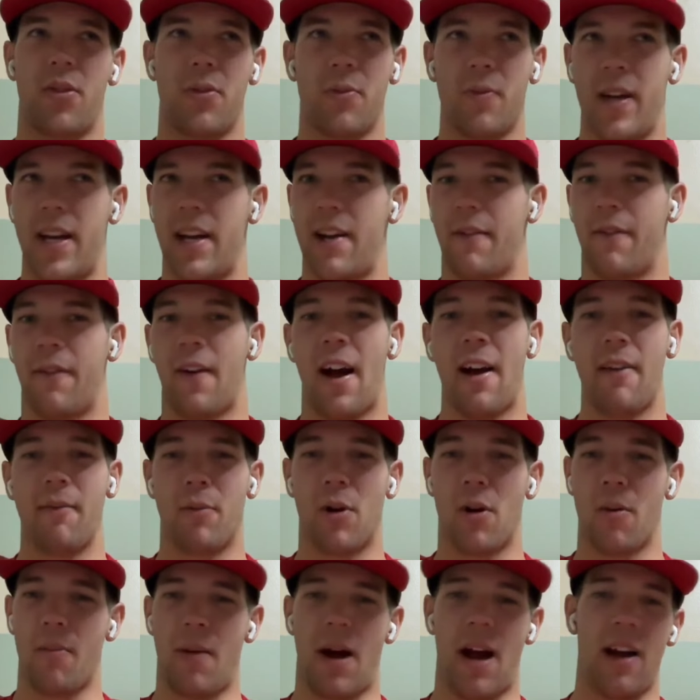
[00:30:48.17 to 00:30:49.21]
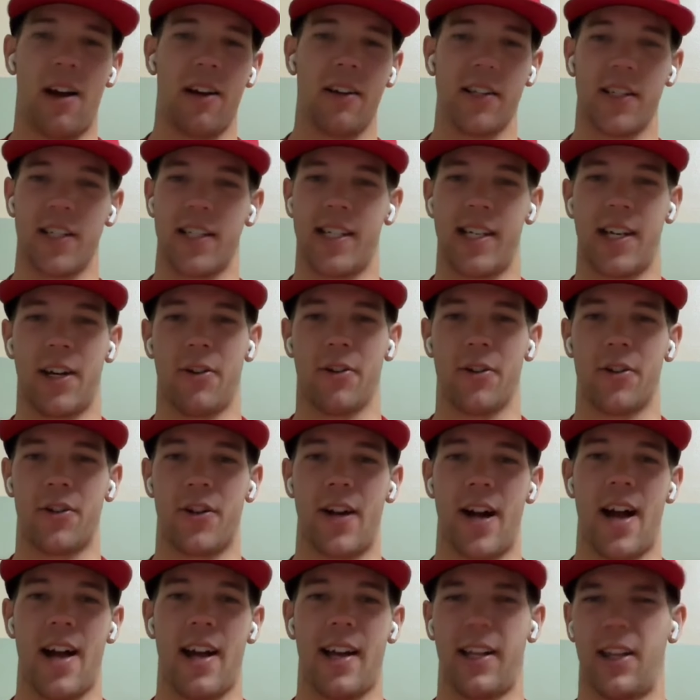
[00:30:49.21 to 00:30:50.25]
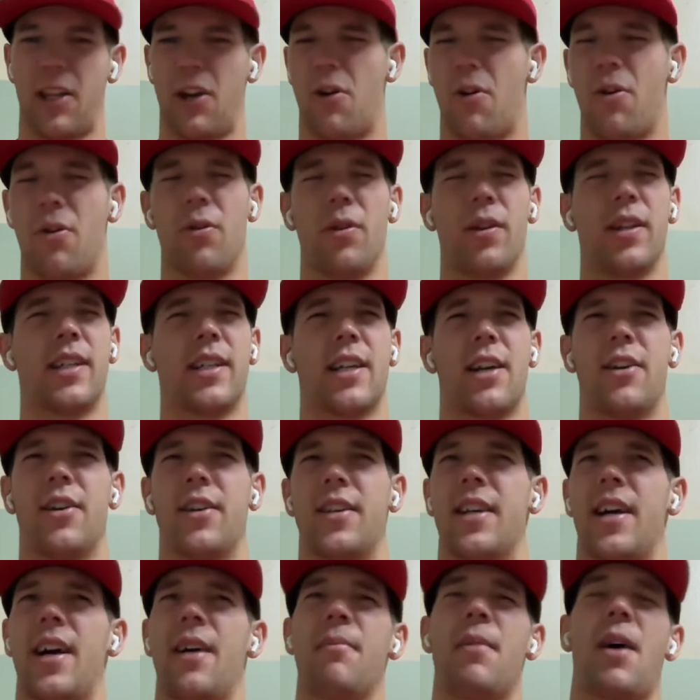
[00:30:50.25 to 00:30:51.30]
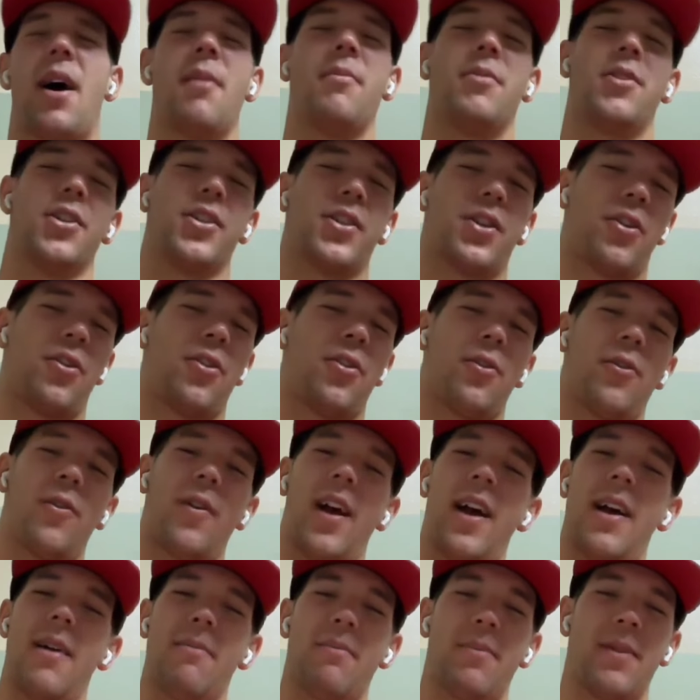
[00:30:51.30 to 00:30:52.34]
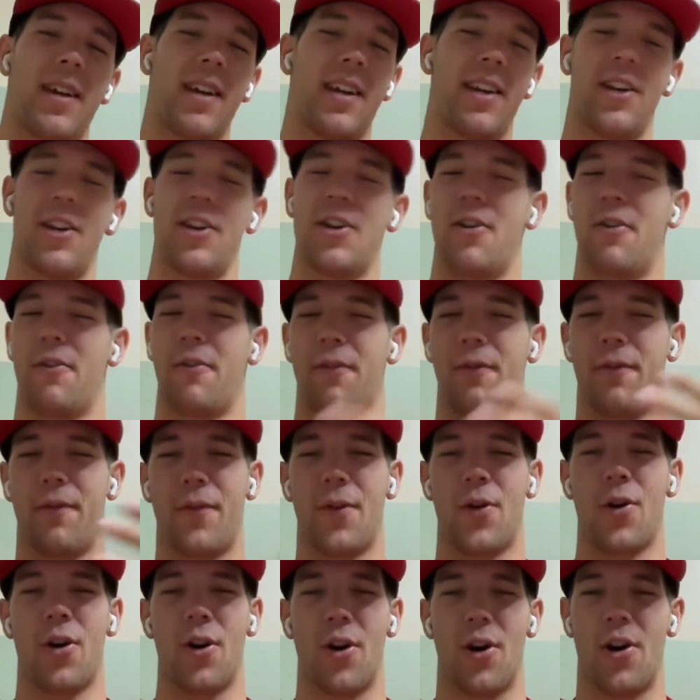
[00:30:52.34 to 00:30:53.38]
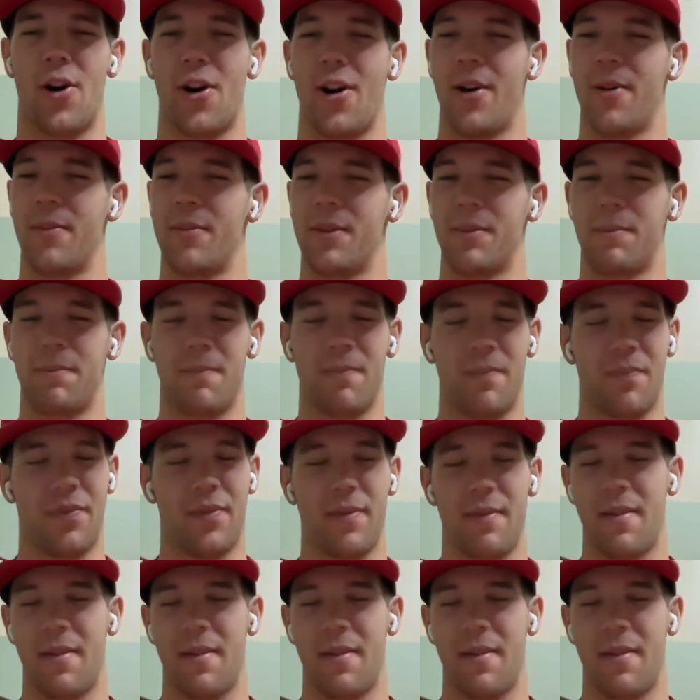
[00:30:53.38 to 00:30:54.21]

three to five more miles a single track and the whole entire time i'm just cramping you know forearms